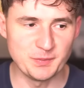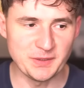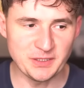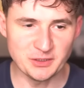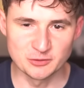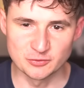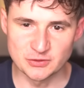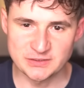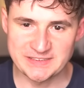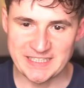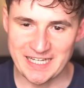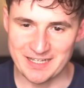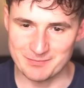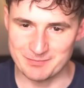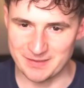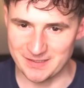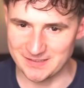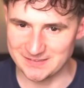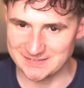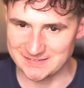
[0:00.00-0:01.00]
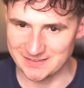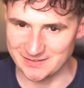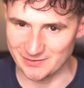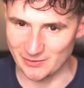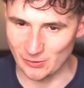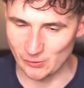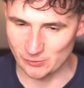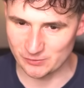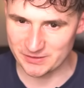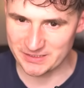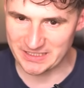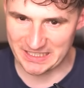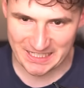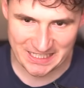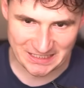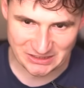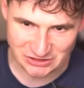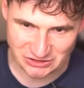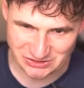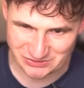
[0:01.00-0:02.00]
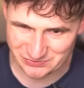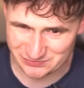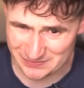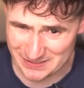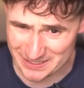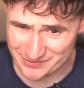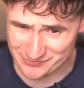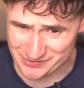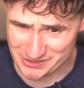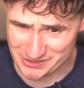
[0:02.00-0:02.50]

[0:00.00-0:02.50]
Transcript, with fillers: been here for ten minutes and already aged five